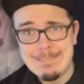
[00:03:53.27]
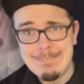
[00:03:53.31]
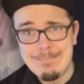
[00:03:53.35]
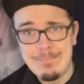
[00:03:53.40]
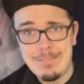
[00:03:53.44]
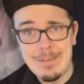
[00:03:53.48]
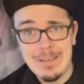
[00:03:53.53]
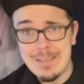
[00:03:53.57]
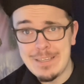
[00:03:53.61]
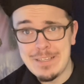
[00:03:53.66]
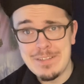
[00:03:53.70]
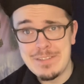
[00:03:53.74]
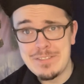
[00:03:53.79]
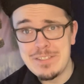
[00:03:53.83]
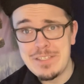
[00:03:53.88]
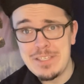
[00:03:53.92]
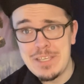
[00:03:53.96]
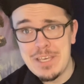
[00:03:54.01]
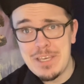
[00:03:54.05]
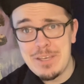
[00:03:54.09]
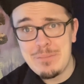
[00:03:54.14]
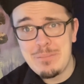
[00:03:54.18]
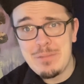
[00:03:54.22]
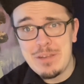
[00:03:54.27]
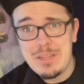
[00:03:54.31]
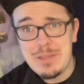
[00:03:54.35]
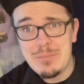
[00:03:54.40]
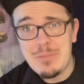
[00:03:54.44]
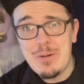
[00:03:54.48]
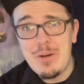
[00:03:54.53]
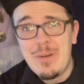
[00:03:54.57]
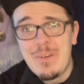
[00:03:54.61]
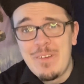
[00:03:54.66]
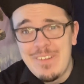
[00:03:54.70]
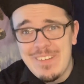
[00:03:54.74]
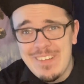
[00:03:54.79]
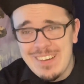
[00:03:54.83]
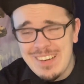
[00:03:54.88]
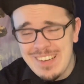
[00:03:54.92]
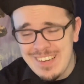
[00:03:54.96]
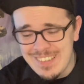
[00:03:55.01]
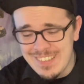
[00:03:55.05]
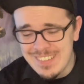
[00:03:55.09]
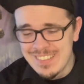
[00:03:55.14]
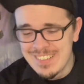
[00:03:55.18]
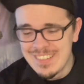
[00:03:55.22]
We ain't gonna see him anymore.
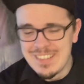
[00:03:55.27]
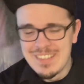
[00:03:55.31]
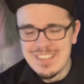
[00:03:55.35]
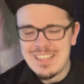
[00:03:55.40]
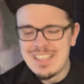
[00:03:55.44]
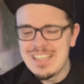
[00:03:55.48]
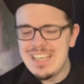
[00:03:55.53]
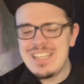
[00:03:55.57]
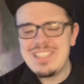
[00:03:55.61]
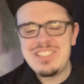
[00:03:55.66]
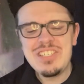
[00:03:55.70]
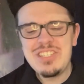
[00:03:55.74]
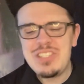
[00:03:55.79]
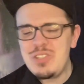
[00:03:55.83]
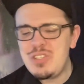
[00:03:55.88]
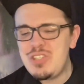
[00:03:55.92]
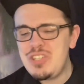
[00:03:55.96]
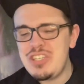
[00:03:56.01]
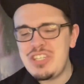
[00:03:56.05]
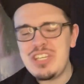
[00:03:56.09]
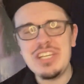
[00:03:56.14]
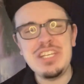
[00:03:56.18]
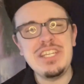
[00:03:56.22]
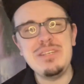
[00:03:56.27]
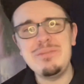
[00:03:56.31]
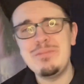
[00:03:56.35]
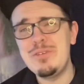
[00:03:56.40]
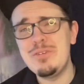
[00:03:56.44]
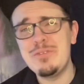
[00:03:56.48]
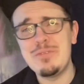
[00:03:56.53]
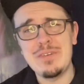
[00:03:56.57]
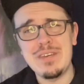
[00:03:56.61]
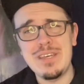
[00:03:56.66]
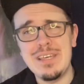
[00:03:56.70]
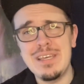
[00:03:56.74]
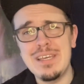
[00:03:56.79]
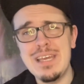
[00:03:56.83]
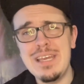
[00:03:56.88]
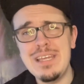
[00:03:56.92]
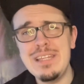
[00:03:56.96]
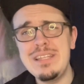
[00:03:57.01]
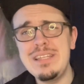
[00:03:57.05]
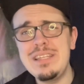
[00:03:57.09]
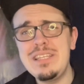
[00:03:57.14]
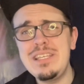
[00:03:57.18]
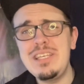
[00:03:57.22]
It's just a shitty movie.
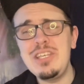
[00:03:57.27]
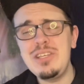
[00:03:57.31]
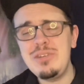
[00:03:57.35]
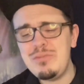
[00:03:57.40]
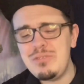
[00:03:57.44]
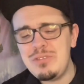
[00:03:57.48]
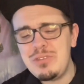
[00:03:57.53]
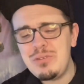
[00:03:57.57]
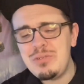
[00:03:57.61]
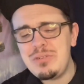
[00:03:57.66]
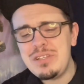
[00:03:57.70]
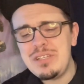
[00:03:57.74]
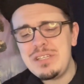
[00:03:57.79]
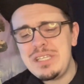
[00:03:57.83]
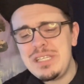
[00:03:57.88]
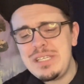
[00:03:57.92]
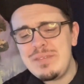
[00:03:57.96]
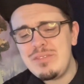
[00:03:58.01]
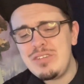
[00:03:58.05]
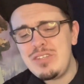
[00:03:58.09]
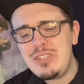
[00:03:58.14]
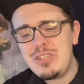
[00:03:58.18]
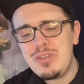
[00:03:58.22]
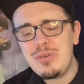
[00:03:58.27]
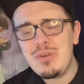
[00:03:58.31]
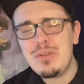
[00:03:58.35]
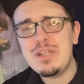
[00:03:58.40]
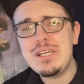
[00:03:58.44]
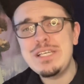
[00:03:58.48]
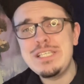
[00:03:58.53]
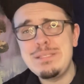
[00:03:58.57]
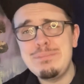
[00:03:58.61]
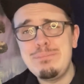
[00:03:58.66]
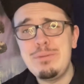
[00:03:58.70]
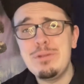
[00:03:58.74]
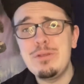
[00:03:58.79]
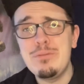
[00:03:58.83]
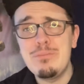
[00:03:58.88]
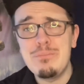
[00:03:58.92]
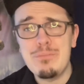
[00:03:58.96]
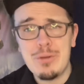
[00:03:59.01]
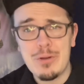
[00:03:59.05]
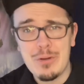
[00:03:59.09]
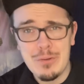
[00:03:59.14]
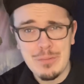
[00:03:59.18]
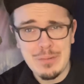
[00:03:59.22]
And you didn't even utilize Bill
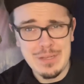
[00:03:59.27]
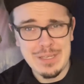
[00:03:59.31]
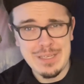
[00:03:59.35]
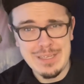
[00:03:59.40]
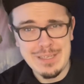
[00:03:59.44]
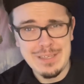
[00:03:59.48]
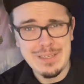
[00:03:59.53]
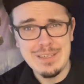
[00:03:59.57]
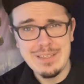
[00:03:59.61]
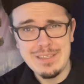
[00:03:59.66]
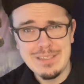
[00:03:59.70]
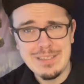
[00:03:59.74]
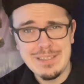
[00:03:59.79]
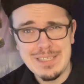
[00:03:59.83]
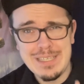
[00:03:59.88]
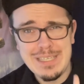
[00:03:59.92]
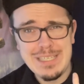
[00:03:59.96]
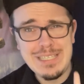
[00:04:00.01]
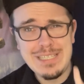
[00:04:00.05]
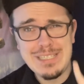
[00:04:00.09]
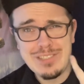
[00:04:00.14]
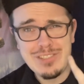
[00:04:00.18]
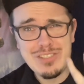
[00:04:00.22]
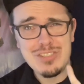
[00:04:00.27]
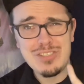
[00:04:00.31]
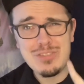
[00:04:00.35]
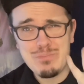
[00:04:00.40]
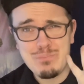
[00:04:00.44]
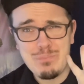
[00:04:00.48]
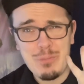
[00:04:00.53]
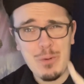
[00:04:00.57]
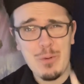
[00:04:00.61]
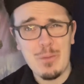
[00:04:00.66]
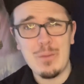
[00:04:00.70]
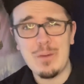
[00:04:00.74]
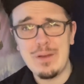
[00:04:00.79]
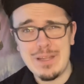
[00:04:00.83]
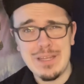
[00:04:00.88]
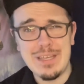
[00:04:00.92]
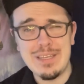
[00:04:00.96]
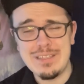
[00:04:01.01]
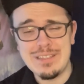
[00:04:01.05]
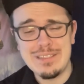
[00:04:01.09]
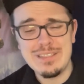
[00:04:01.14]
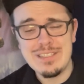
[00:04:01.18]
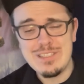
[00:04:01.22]
Murray. Like, he's just
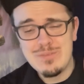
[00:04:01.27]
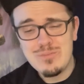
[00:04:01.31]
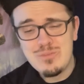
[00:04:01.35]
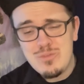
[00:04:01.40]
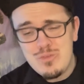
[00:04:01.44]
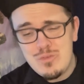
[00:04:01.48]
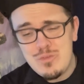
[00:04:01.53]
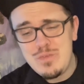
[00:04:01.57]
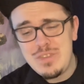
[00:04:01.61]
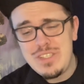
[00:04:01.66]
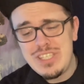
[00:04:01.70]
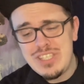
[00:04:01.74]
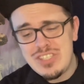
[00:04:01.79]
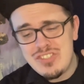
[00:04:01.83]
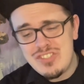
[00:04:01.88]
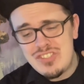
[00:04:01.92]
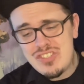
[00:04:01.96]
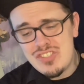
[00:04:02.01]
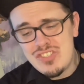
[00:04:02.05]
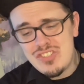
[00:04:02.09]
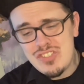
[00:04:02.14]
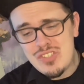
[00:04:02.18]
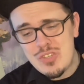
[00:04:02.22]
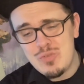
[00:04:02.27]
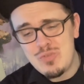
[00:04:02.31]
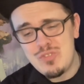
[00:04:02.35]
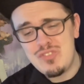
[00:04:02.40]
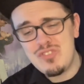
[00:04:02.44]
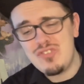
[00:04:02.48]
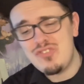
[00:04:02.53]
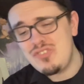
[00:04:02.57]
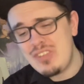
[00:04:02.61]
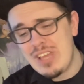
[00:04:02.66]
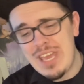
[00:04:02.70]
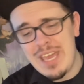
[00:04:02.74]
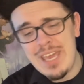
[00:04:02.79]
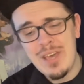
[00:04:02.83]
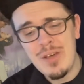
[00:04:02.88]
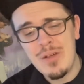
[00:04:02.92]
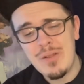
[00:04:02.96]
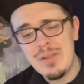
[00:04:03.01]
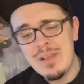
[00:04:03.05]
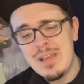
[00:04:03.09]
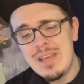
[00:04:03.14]
boring. Like, this movie is just so stale.